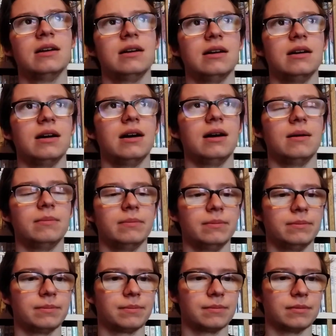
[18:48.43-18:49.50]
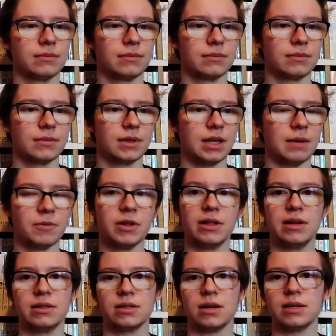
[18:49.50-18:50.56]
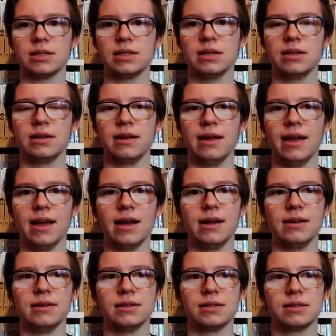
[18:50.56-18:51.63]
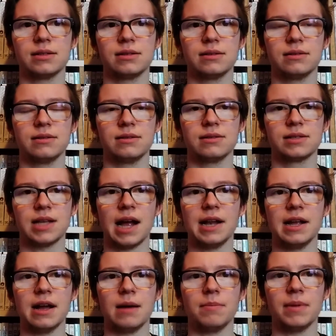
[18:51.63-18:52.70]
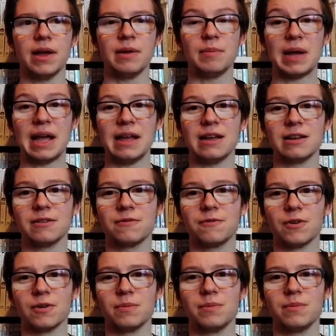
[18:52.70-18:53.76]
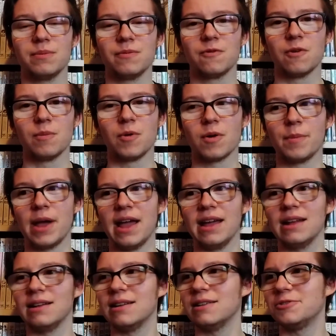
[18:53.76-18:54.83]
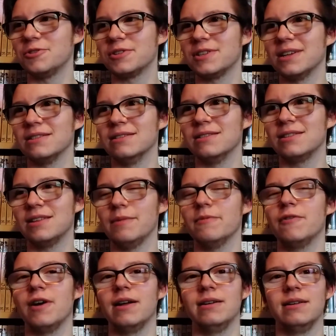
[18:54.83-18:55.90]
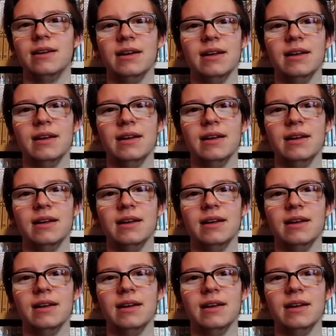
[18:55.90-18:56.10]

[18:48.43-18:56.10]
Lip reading: I'm really exhausted, and signing up and paying for more pain just doesn't seem fun.